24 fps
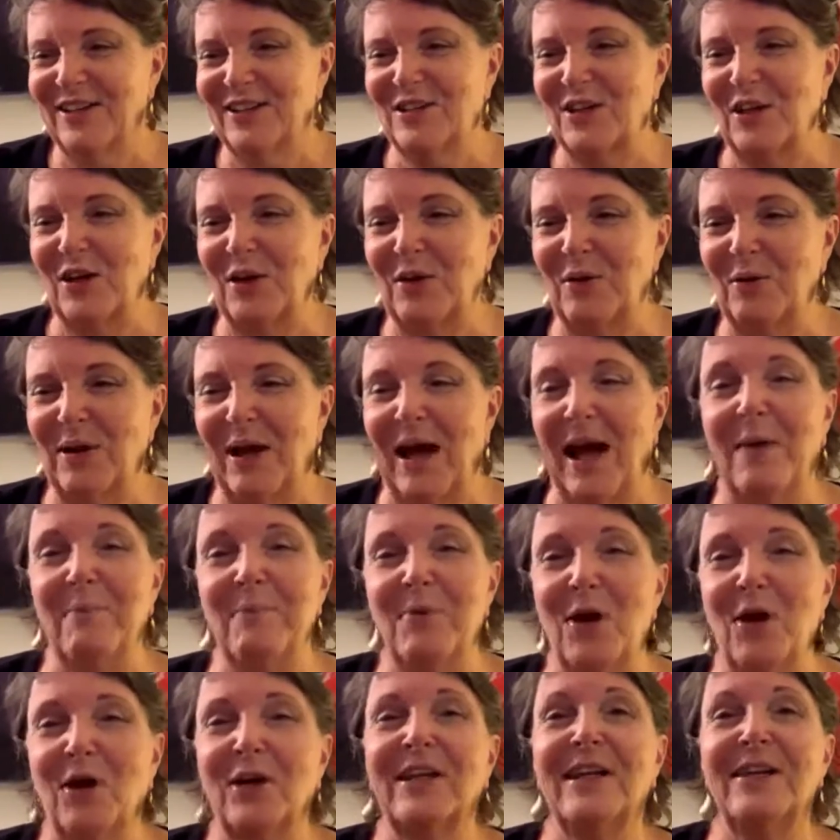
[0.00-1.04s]
so
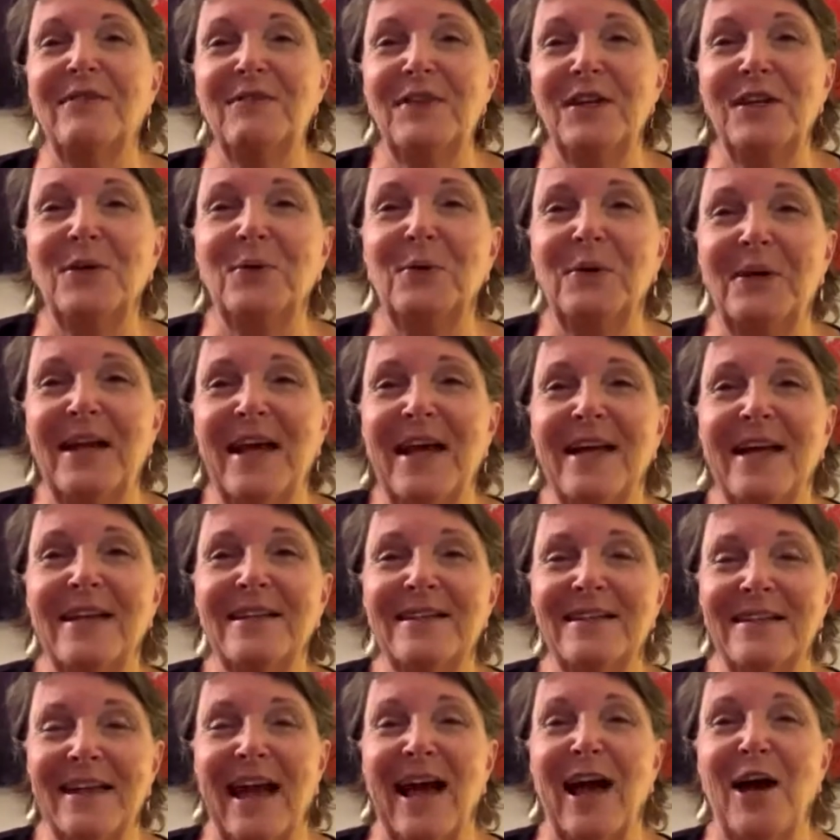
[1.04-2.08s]
I'm not giving you an
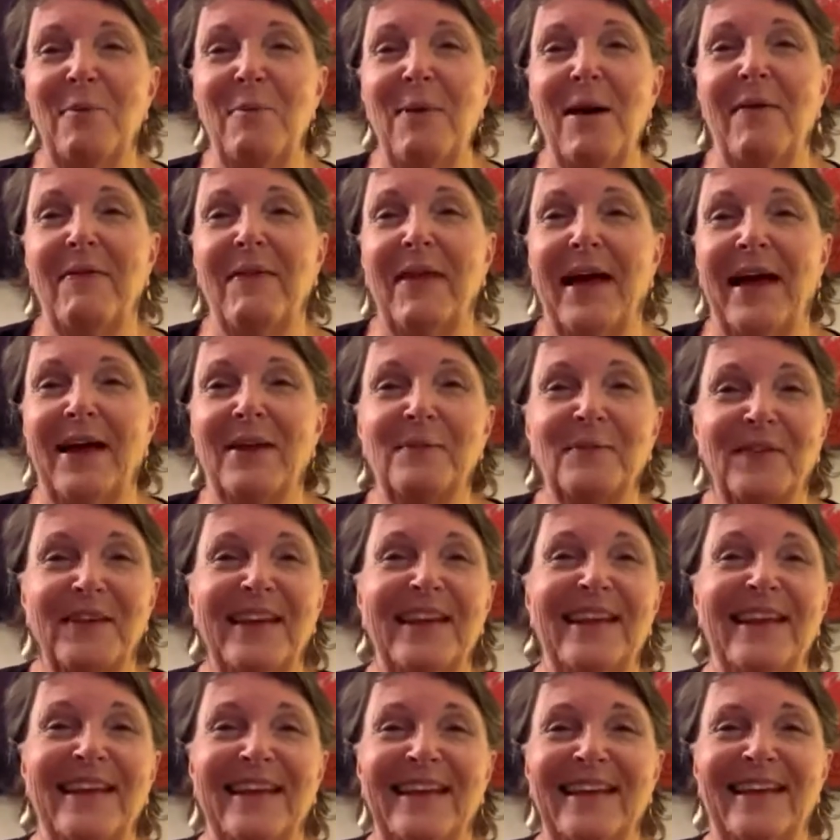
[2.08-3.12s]
answer. How about
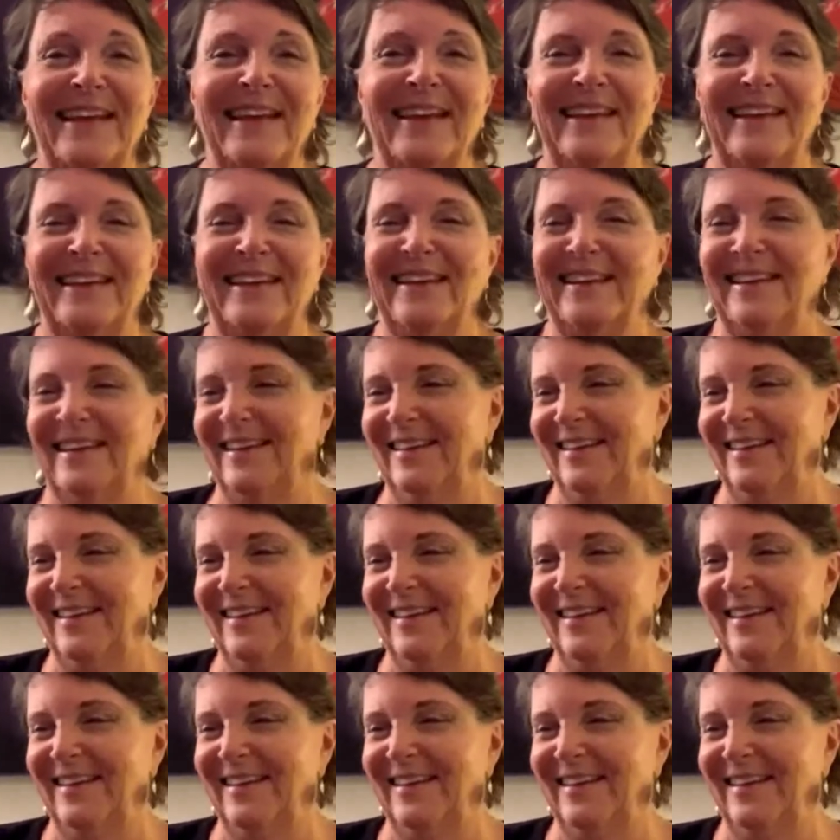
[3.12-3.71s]
that?